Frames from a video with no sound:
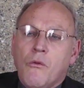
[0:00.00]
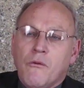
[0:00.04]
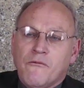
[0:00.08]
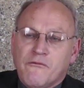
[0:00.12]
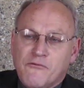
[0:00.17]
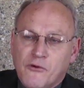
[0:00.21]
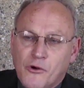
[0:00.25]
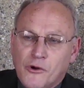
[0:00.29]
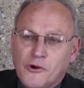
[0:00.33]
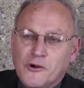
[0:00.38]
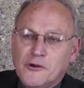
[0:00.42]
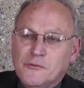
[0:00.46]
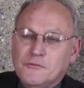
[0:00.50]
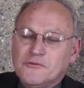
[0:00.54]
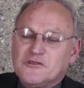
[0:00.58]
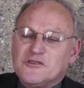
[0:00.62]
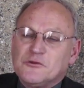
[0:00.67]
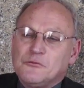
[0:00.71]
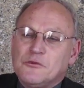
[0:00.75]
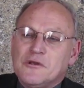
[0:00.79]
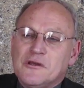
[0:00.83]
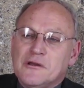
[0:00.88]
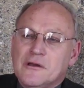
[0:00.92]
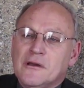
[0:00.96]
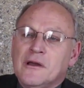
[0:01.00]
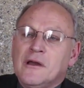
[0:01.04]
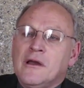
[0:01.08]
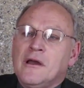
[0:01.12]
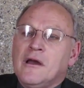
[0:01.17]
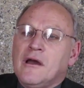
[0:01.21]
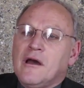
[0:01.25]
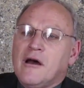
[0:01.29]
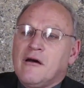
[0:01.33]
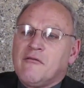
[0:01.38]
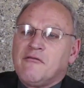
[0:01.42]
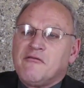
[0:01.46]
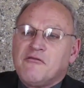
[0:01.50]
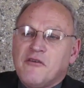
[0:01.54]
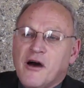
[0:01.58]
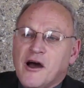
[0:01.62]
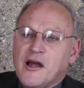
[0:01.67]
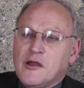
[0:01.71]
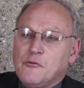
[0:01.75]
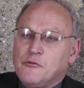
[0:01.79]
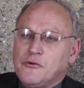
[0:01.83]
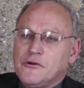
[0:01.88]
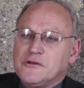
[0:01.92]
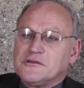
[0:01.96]
Forum to be a
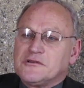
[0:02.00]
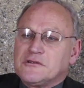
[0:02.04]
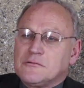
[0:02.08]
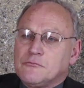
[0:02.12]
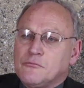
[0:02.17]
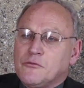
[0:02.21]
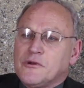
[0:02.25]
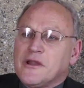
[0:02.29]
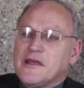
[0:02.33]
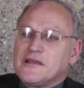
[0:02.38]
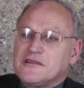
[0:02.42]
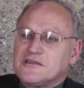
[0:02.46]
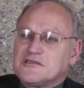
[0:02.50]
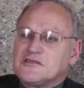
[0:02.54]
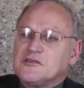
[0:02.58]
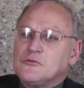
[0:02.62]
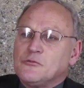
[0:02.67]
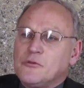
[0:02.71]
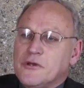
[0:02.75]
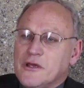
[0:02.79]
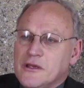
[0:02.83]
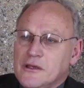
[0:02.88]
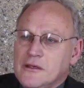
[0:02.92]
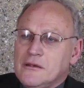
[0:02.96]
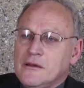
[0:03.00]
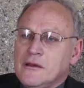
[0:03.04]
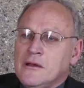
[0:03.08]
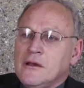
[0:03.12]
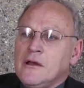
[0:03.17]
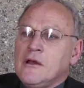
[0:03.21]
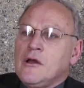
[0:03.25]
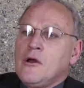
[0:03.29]
vibrant place to be,